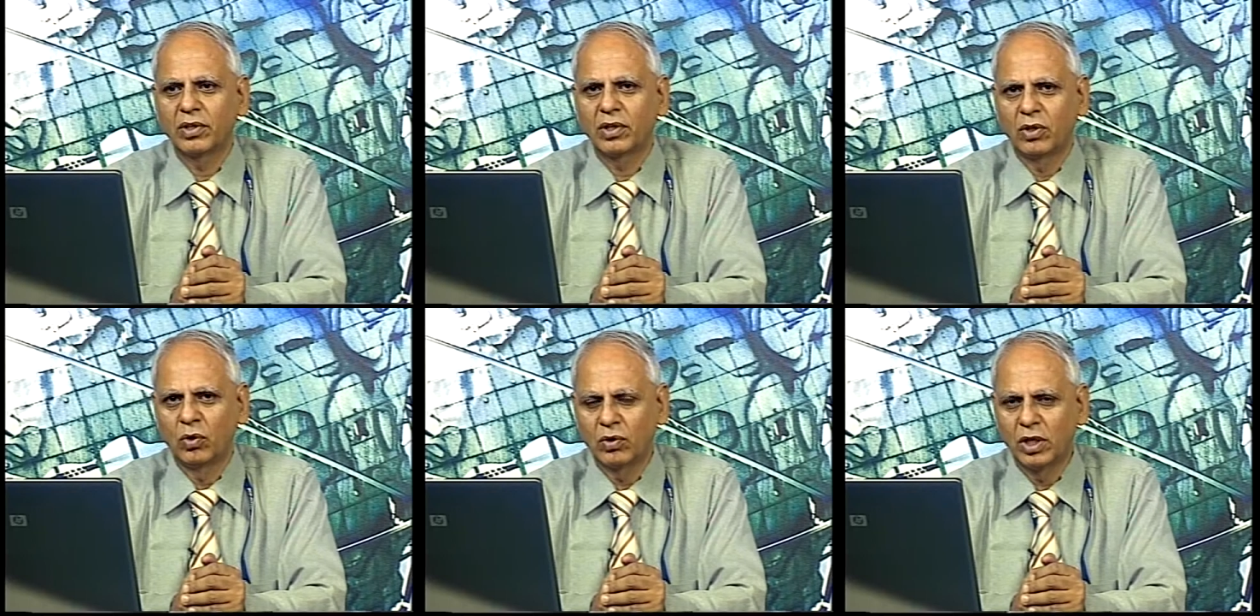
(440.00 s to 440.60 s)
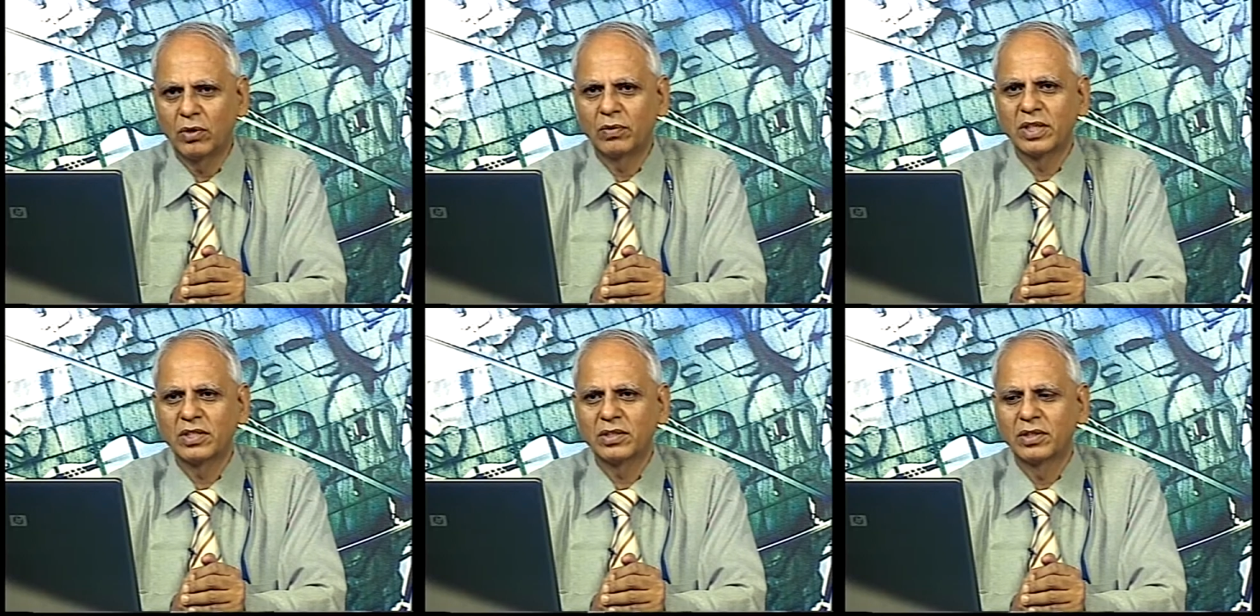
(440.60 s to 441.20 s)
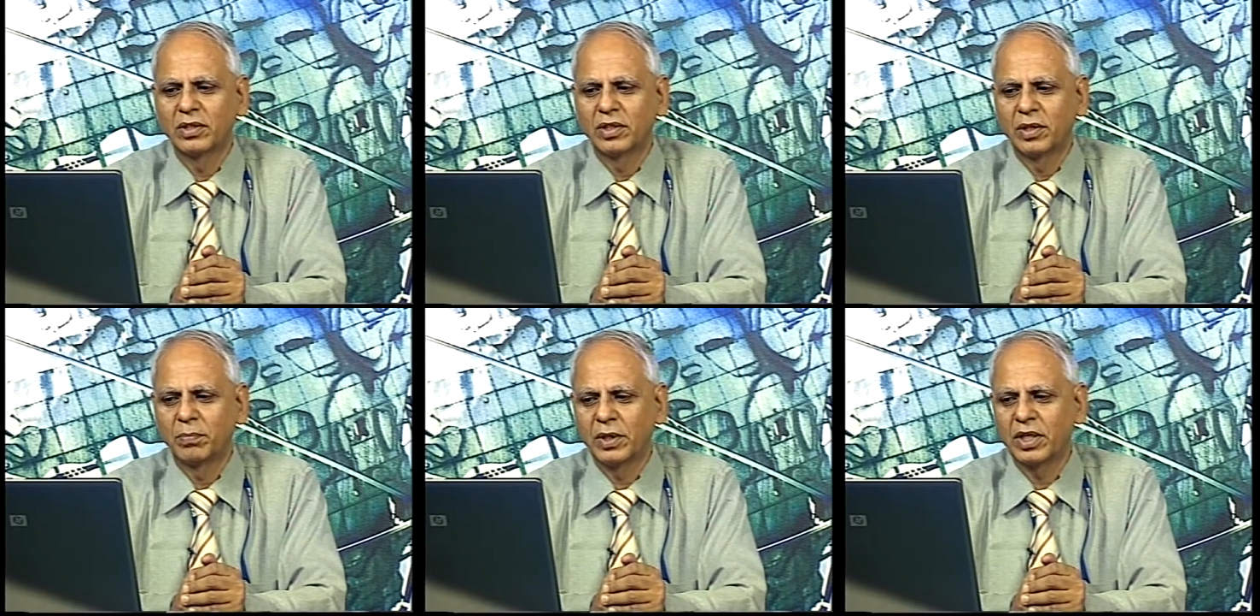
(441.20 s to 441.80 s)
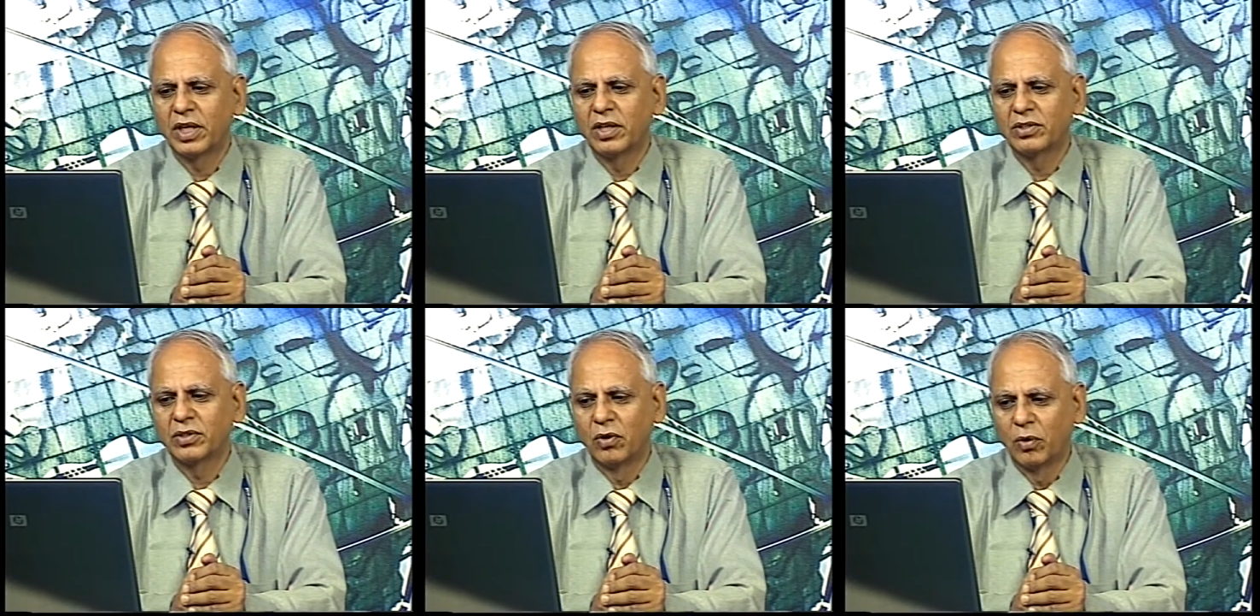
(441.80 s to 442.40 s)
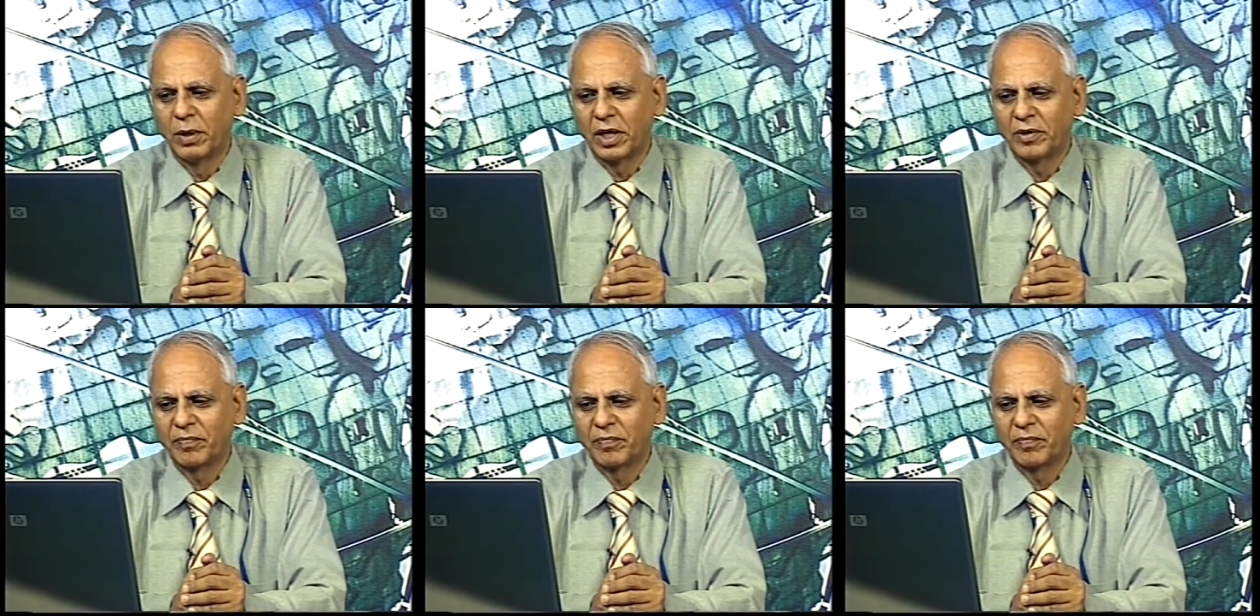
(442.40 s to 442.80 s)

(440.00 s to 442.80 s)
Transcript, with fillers: local to us, but it is global.